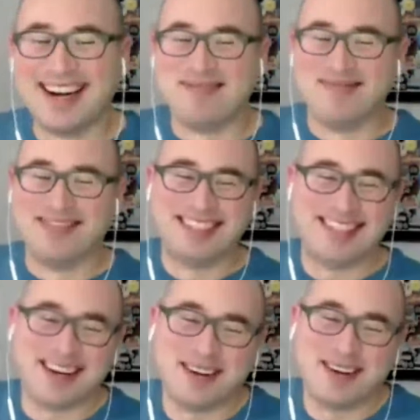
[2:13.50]
um,
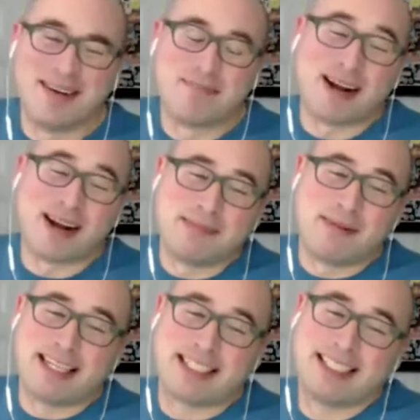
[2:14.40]
so uh, Brian's
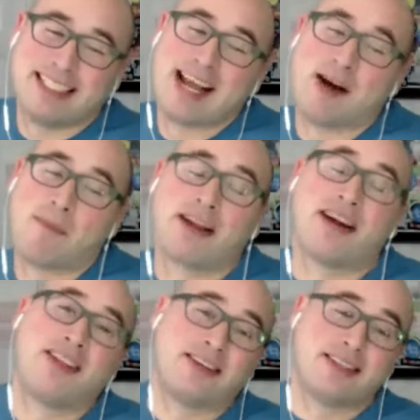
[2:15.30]
passion in helping
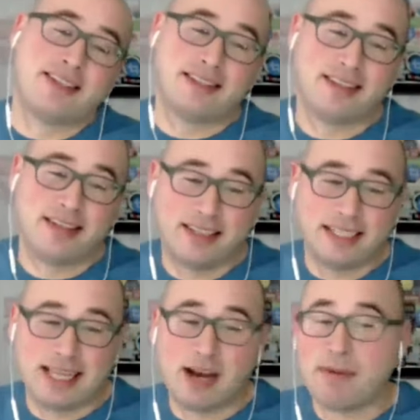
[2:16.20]
others uh,
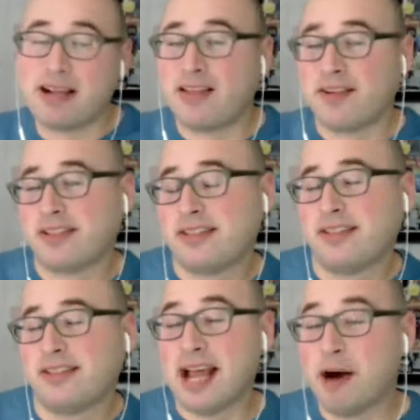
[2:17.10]
is helping
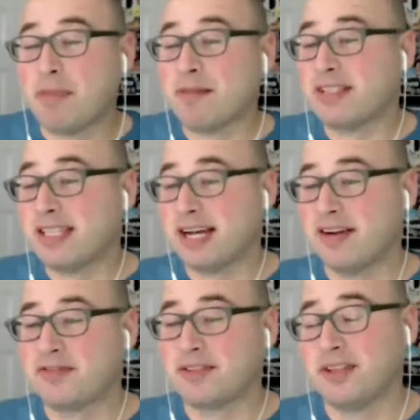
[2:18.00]
others help
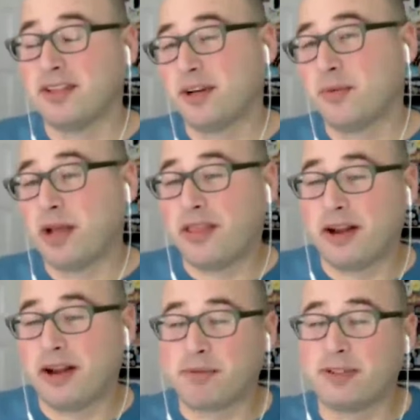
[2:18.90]
themselves with
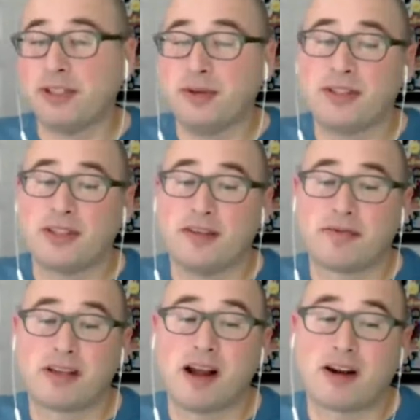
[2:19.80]
their pursuits of
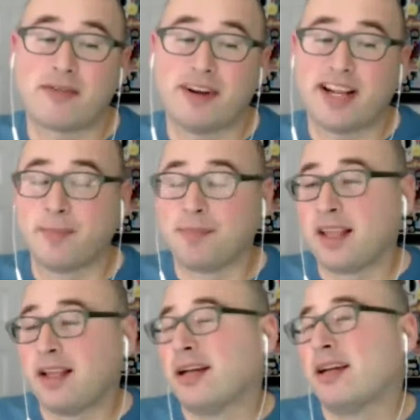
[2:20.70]
photography.
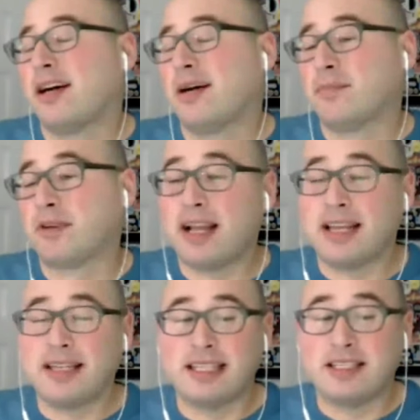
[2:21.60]
Um,
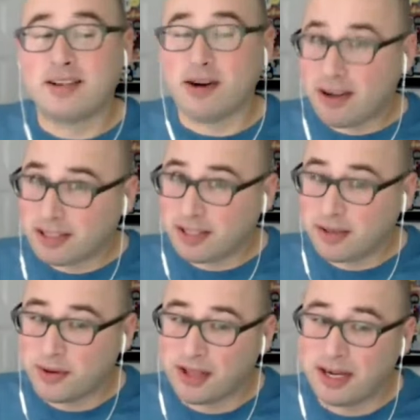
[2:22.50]
Brian is
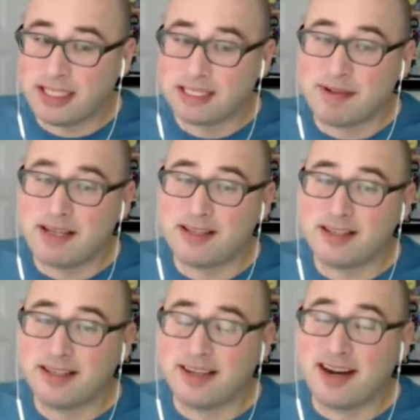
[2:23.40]
also the husband
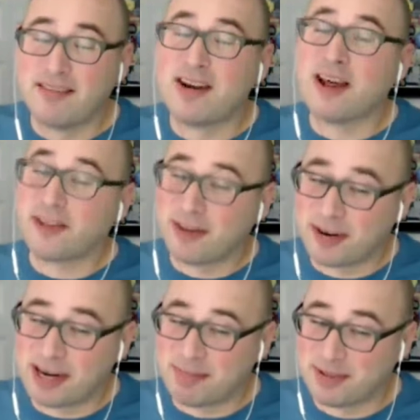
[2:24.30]
of another
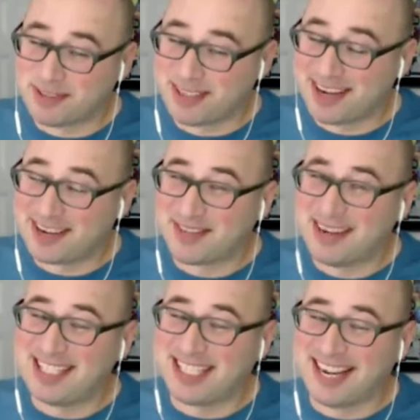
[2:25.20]
incredible photographer and
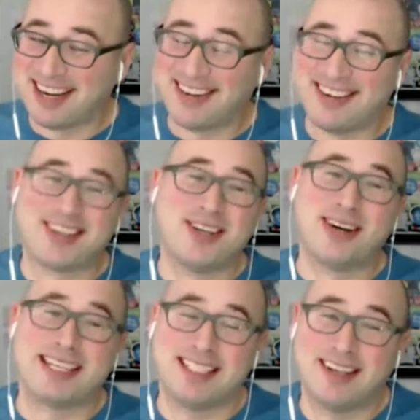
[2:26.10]
educator, Nicole
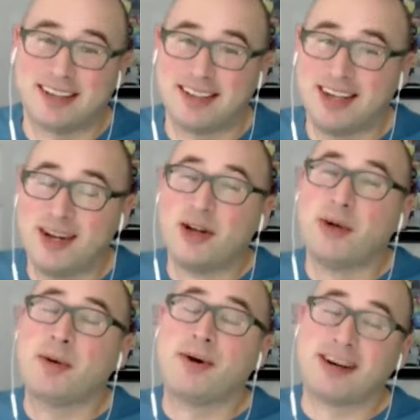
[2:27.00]
S. Young, who
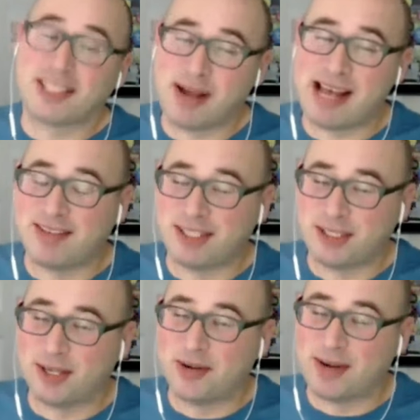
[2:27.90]
we will also have on the
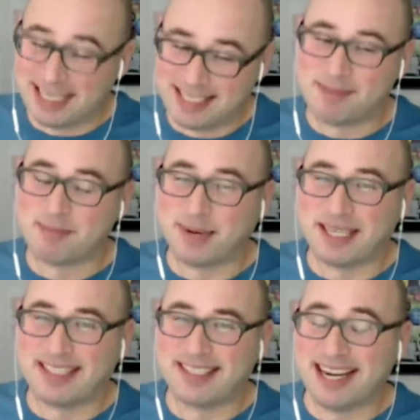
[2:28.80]
show at some
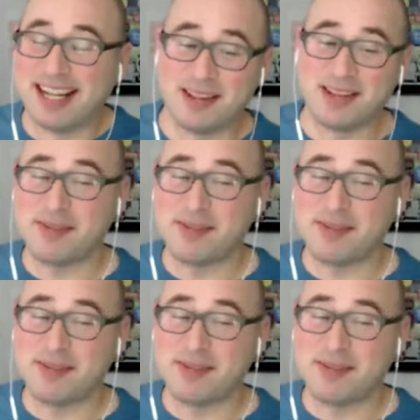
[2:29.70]
point in